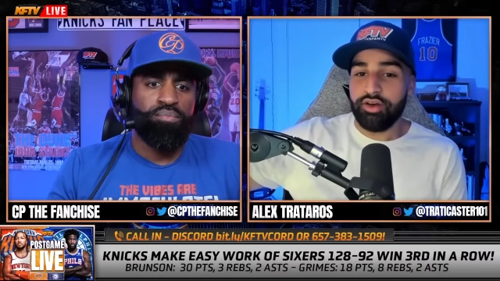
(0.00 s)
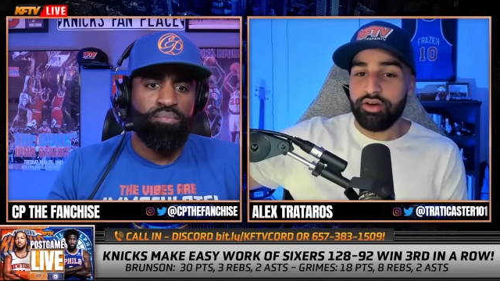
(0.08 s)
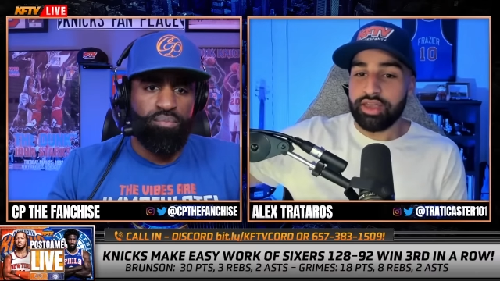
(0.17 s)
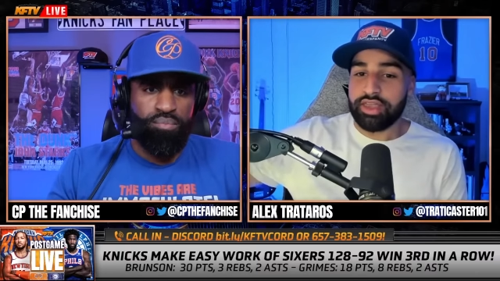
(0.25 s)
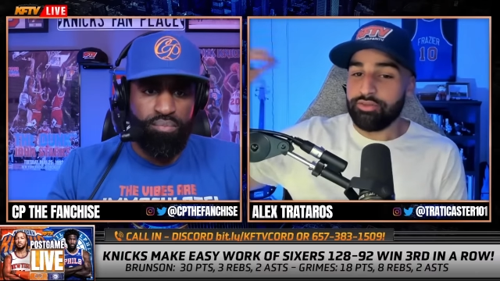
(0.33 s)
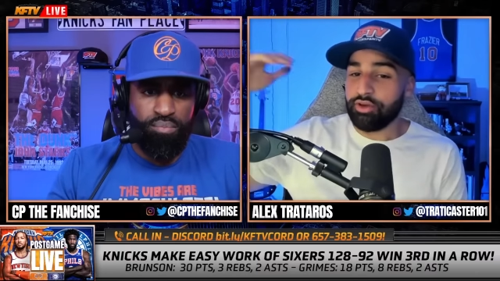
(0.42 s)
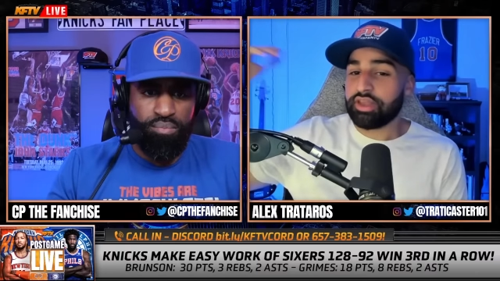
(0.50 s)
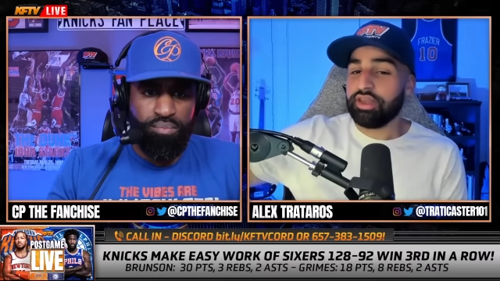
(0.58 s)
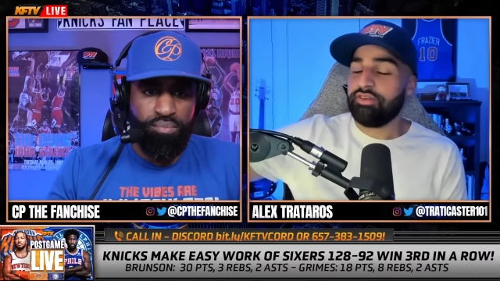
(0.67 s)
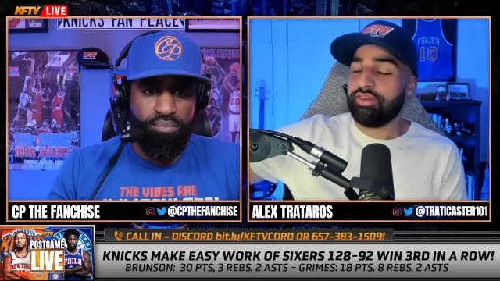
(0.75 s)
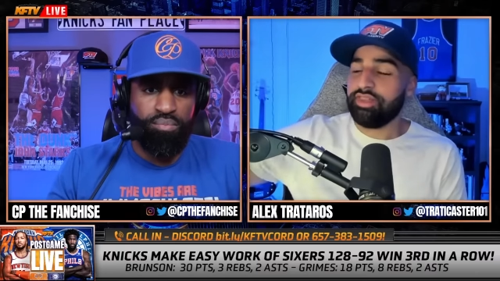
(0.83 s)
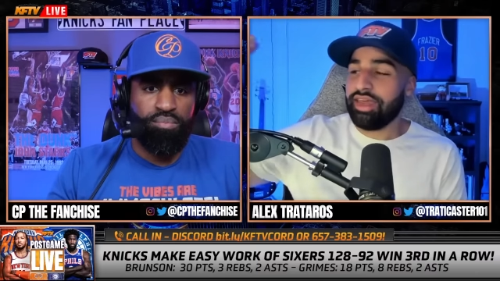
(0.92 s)
Speaker 1: Like if you're
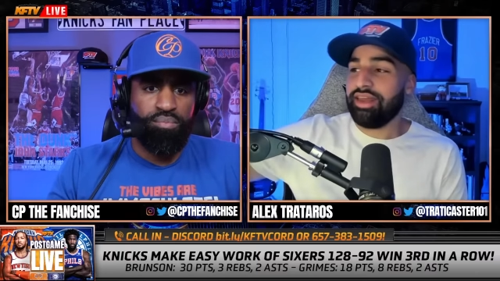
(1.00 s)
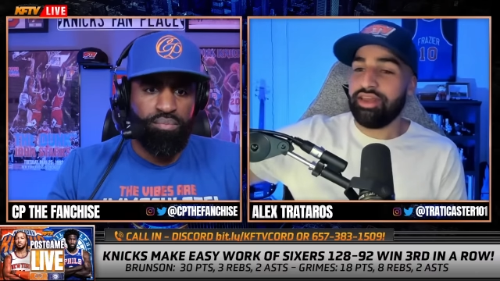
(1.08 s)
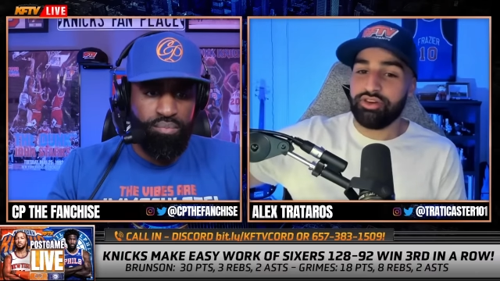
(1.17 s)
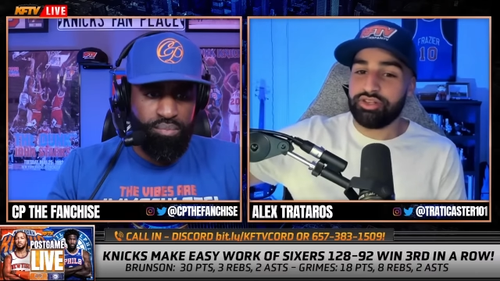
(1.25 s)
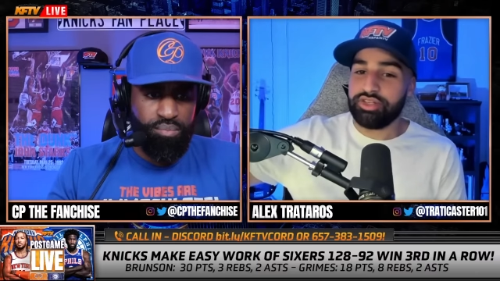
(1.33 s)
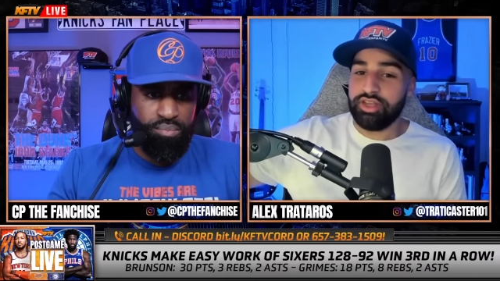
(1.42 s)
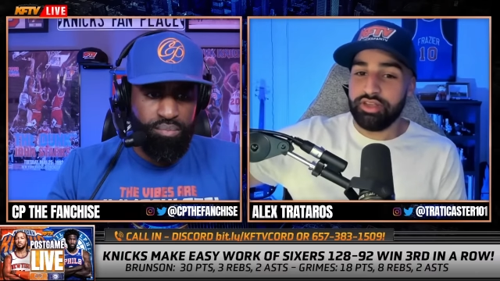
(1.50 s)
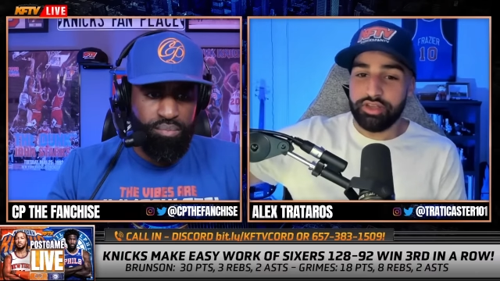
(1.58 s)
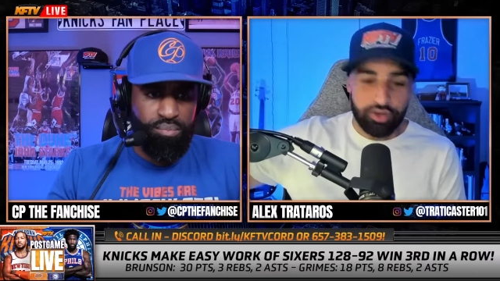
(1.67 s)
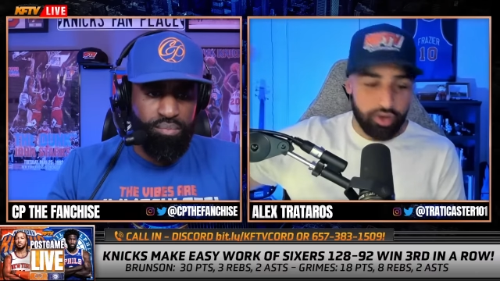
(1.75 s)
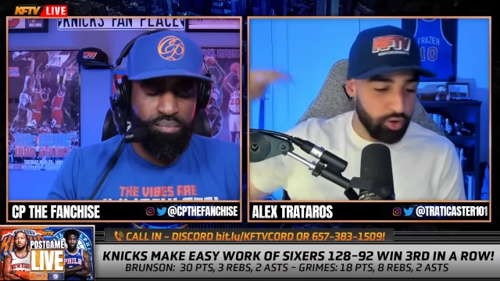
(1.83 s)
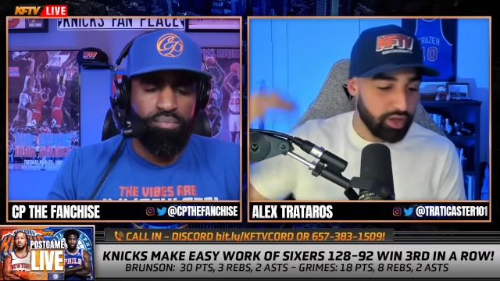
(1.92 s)
giving that energy,
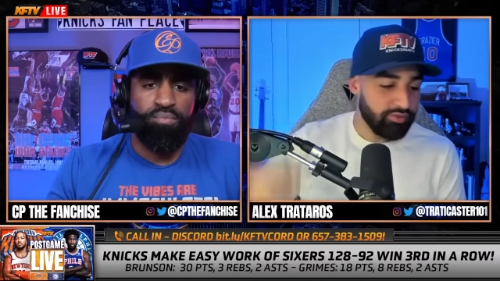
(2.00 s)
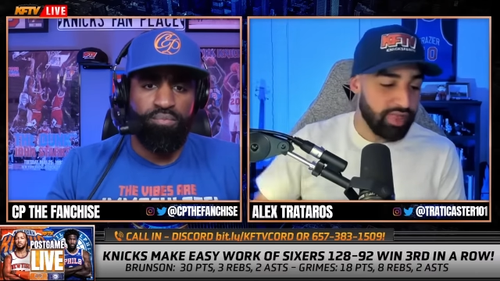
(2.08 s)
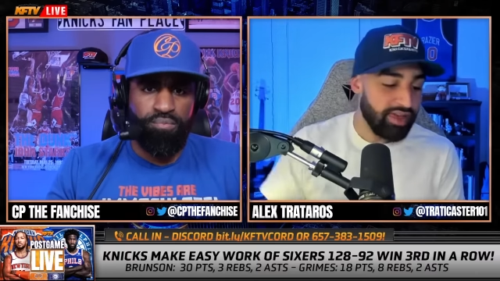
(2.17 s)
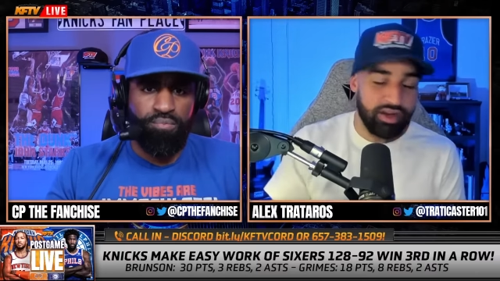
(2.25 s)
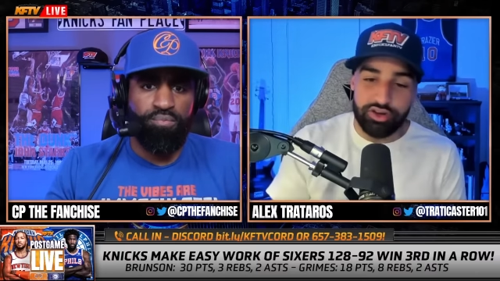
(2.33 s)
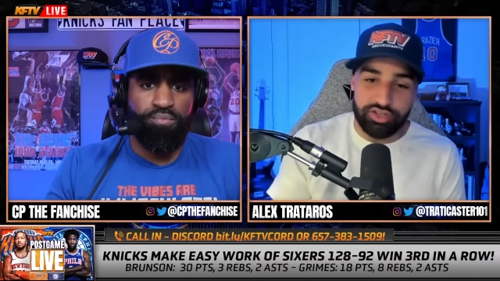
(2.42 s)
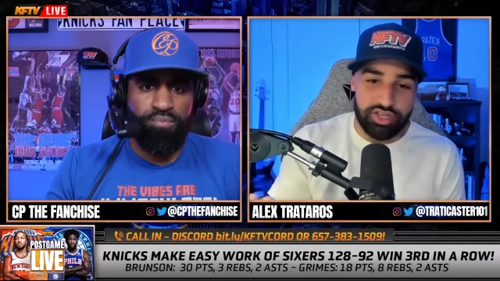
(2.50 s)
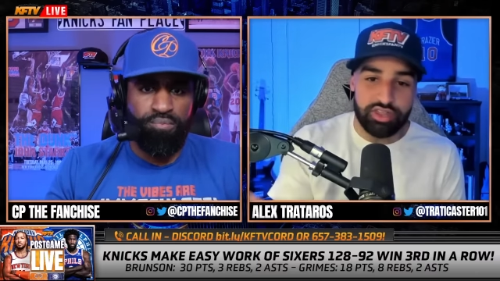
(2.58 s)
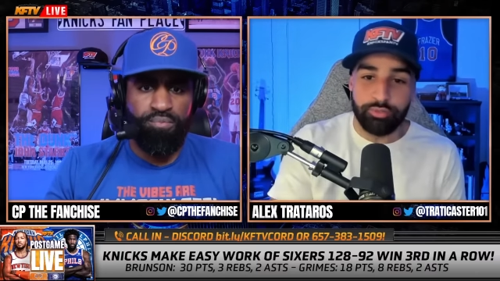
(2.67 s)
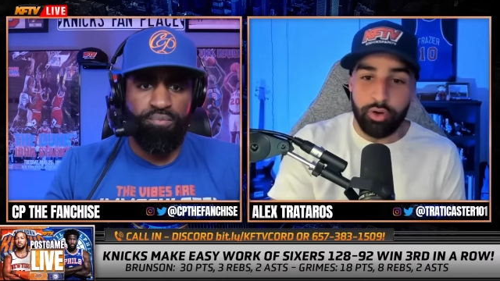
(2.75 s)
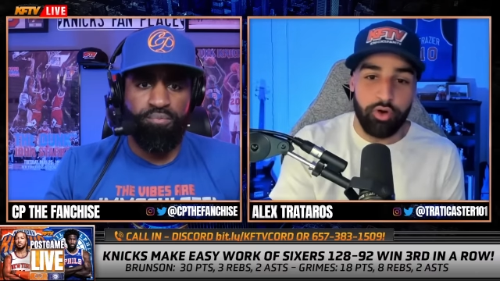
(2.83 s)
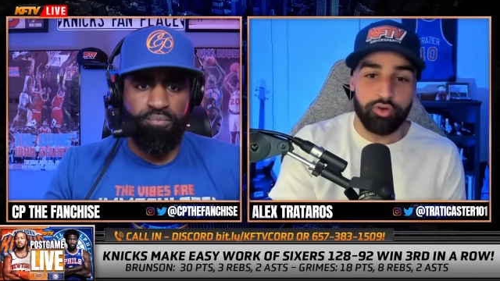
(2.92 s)
go give that energy in the
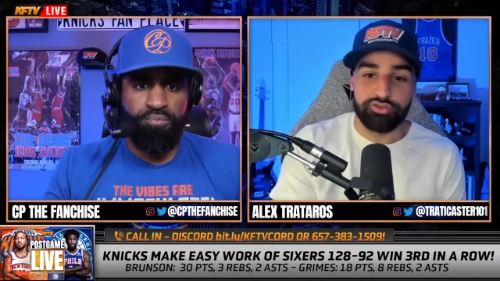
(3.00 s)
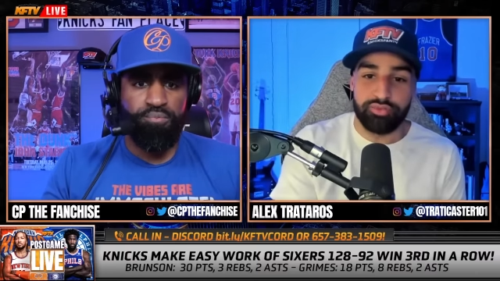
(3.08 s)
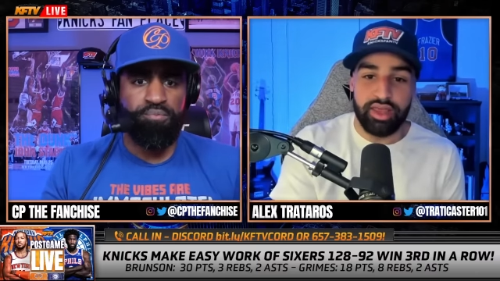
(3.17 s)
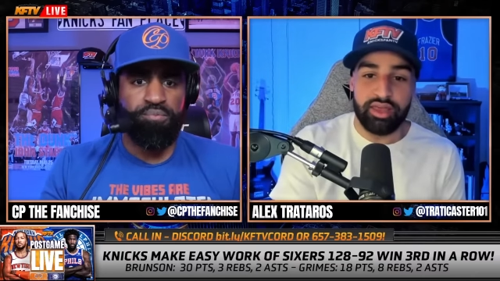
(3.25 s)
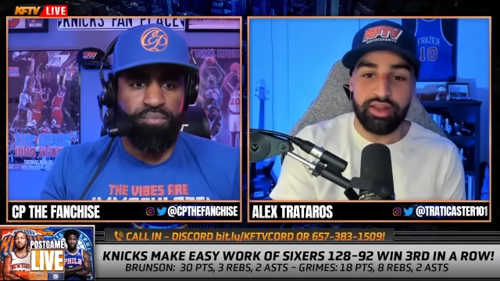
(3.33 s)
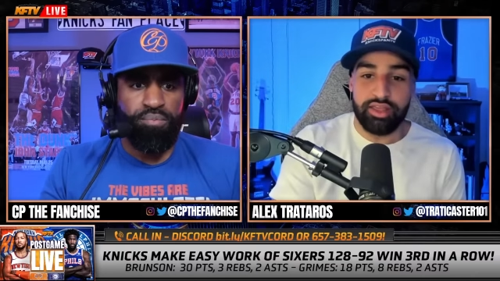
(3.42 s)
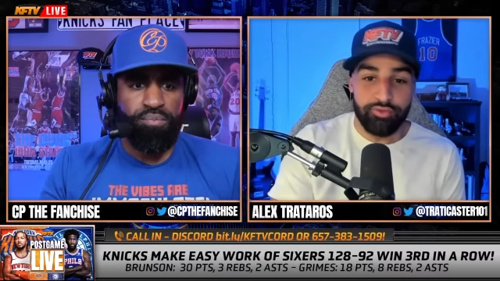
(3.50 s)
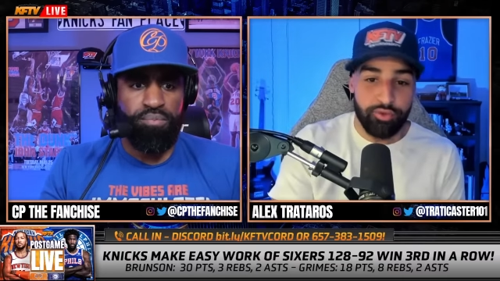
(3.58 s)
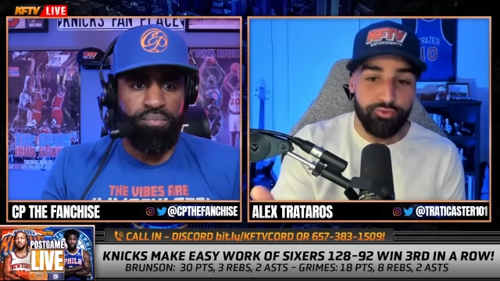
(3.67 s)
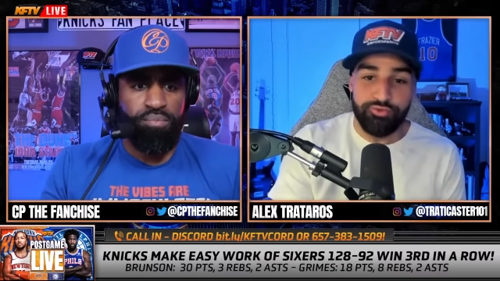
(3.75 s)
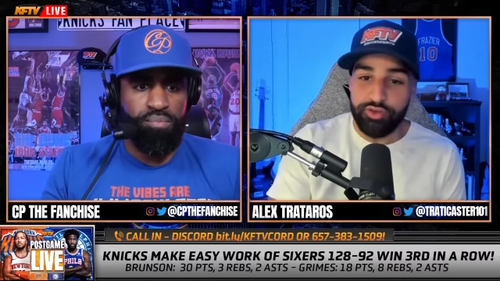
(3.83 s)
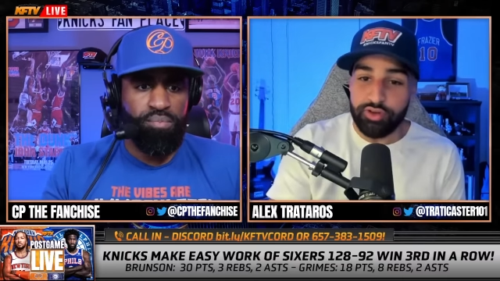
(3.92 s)
polls, man. If you
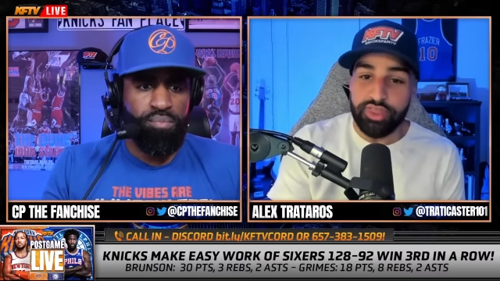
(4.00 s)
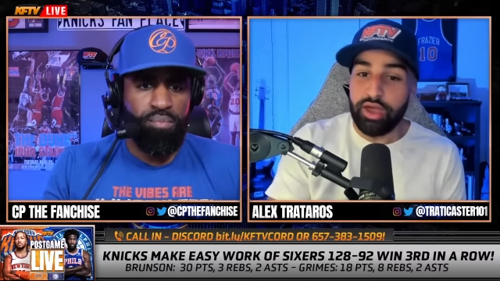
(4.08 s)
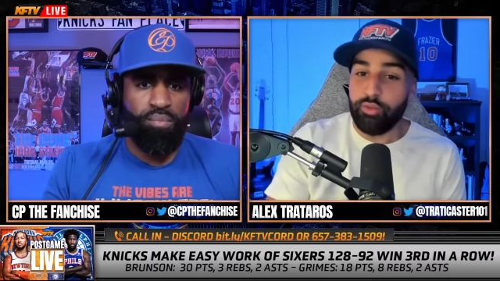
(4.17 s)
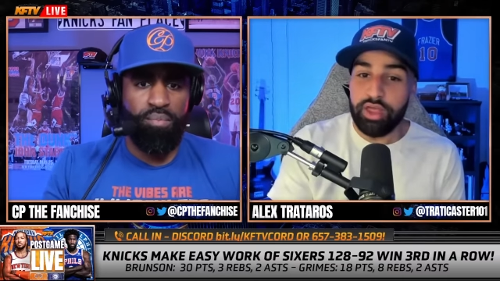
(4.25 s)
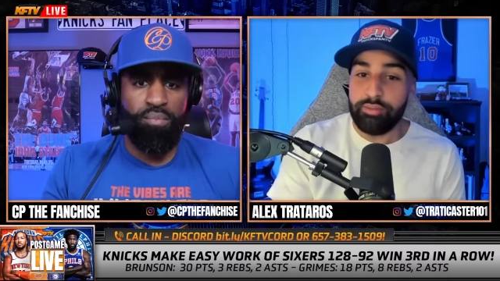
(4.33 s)
feel that way